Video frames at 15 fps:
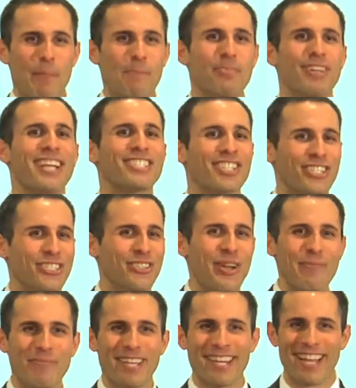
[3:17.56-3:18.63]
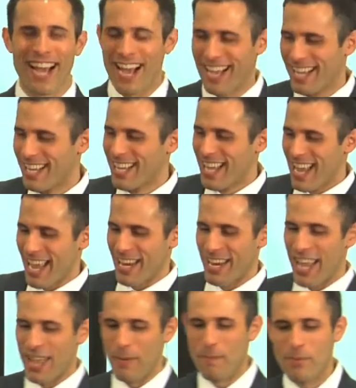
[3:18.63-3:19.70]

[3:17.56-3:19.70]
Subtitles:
a pleasure trip in